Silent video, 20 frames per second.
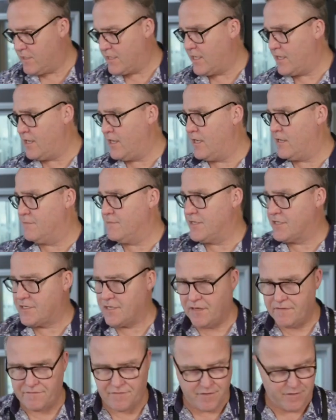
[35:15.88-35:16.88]
wanna get ahead of
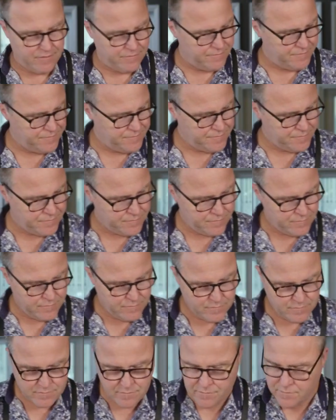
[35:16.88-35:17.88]
myself here.
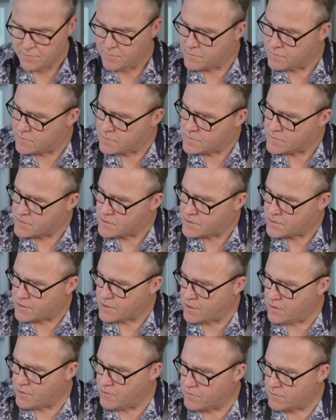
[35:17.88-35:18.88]

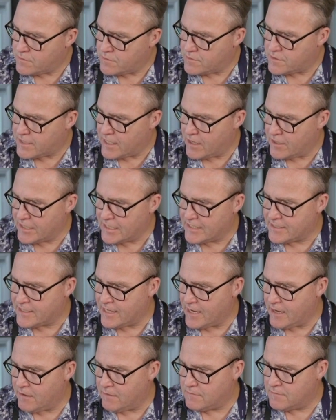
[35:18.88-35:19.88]
So counting it
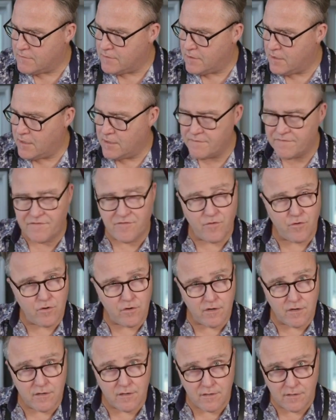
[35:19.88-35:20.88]
down on
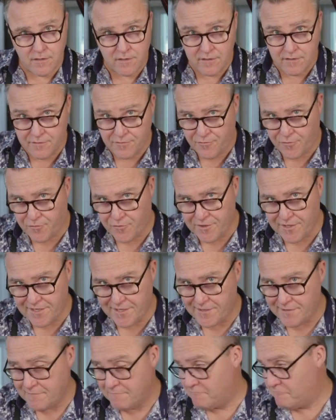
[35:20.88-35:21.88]
4,
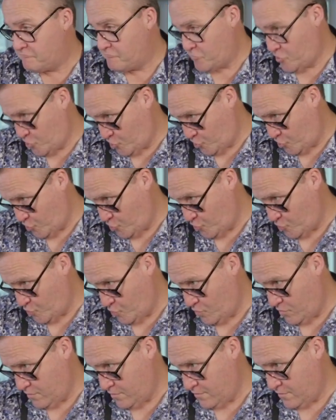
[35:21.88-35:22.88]
3,
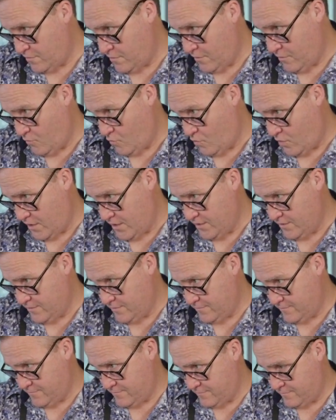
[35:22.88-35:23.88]
2, 1.
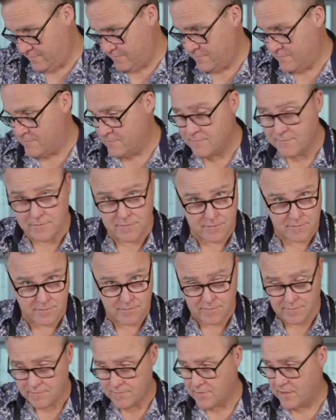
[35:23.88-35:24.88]

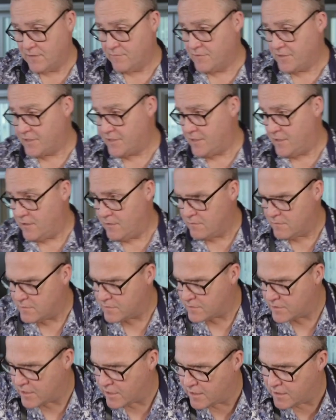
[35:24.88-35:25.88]
There we go.
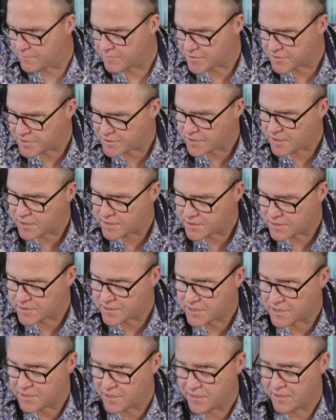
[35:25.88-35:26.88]
Caramel sauce
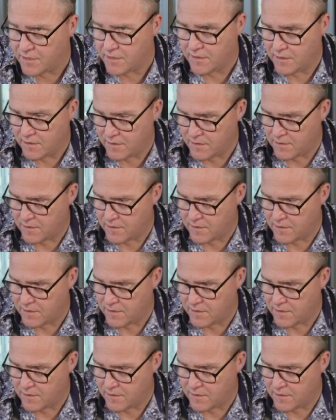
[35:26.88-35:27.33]
is here.